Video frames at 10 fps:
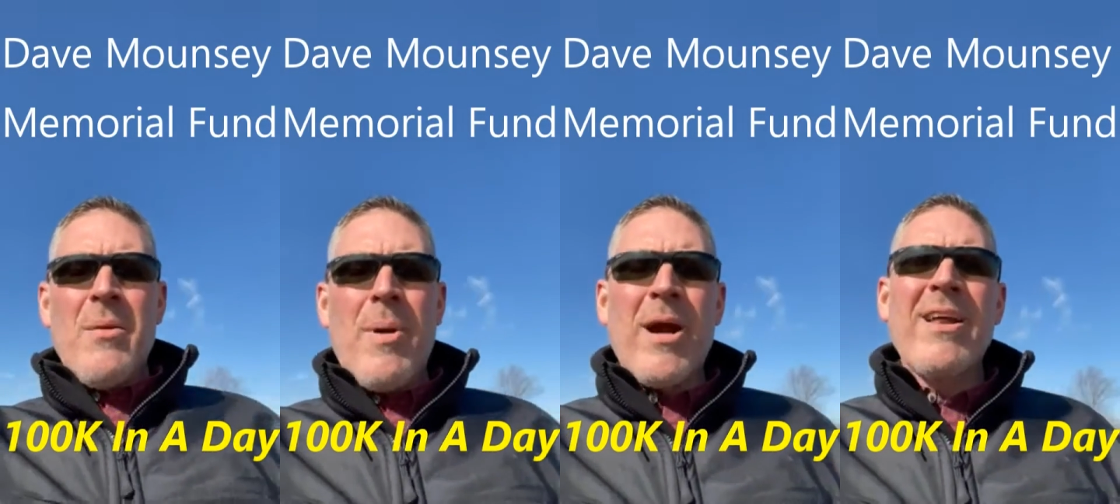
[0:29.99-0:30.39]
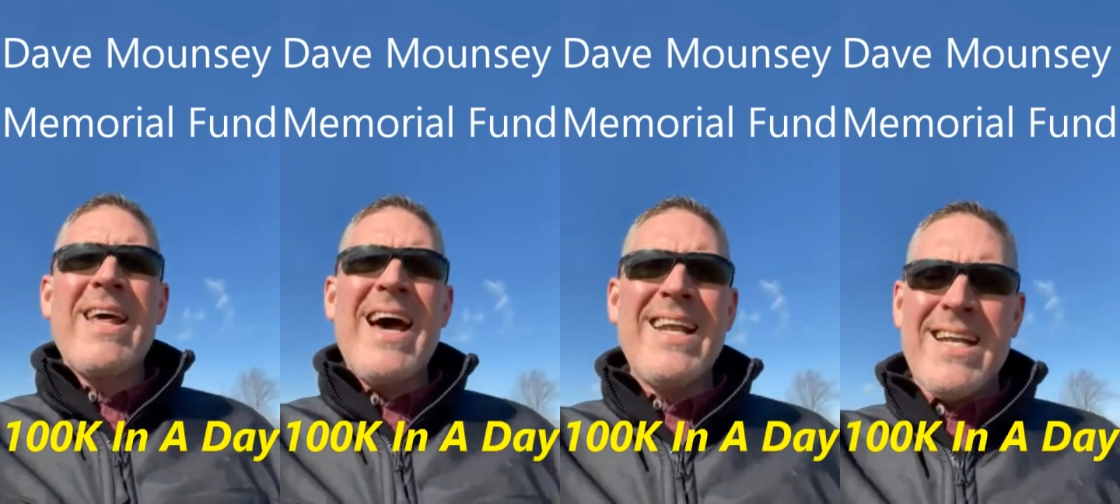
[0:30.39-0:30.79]
Part of
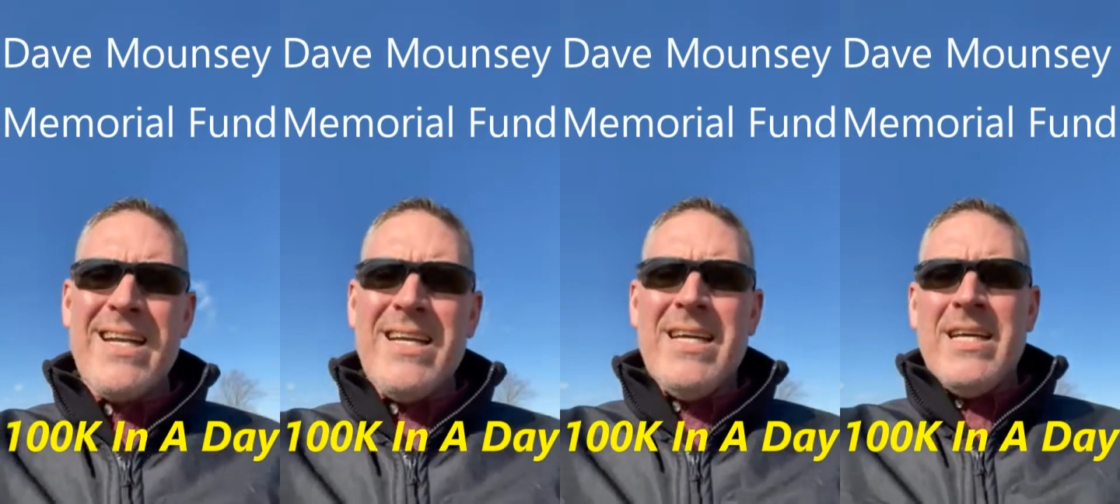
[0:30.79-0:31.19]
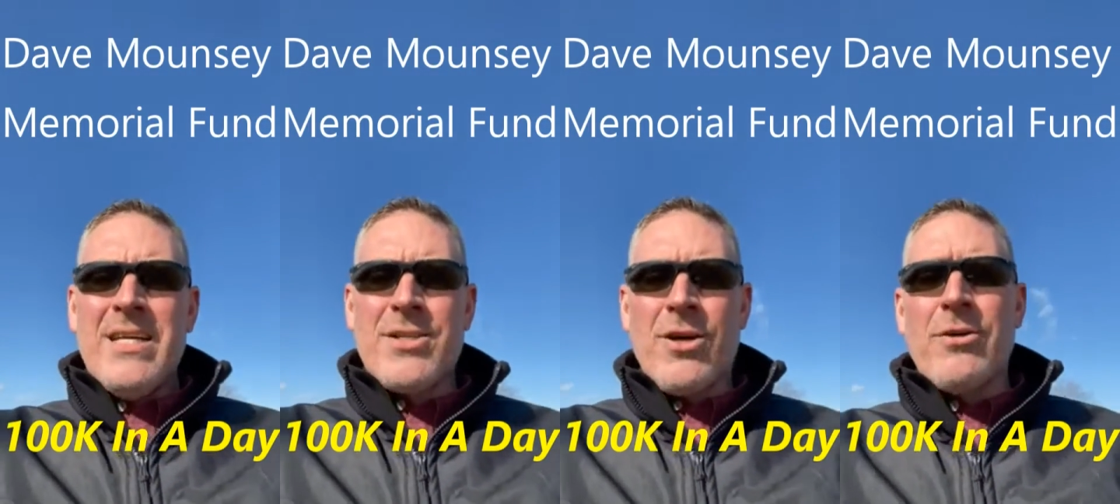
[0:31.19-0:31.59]
that
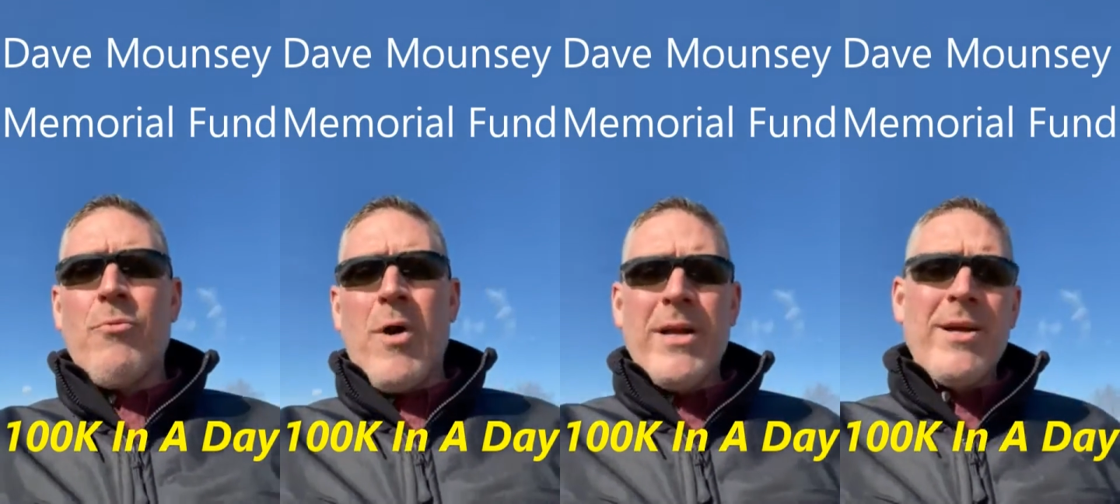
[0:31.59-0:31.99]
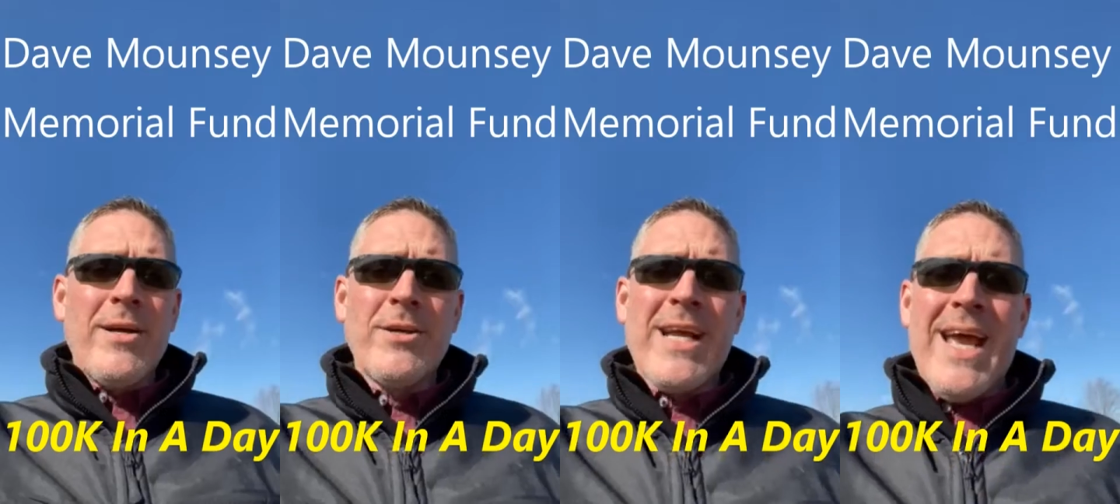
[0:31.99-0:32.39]
is our
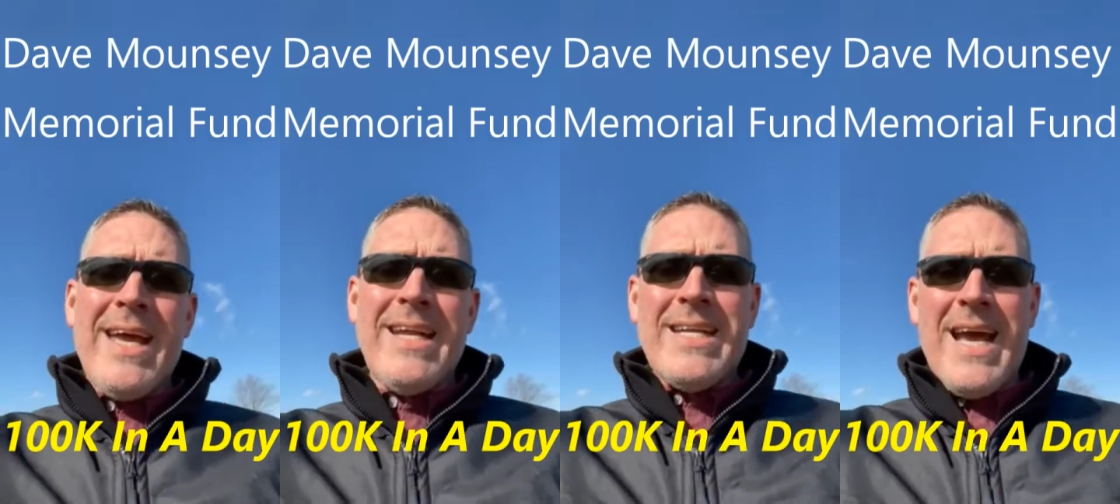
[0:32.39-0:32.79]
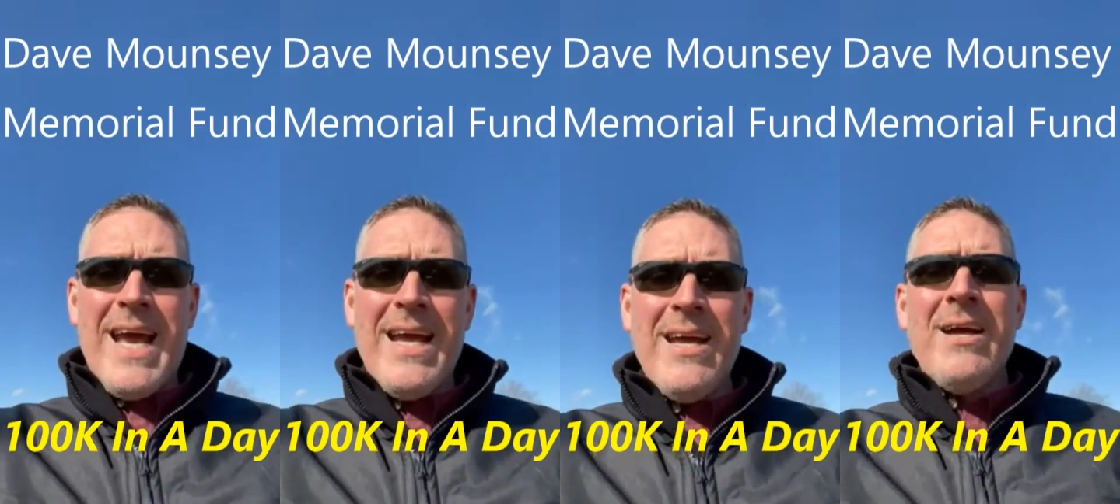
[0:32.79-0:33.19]
100K in a day,